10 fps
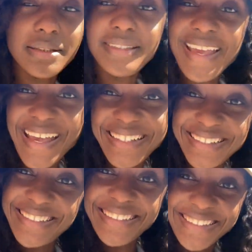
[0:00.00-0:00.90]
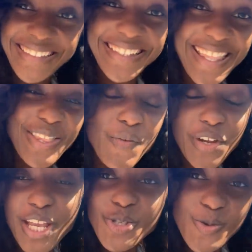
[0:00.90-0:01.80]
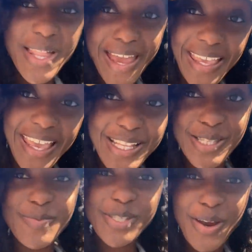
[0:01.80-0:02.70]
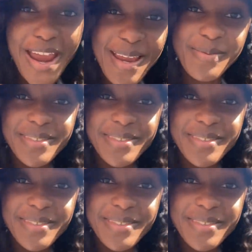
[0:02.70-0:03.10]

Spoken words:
yeah, don't forget to like and subscribe.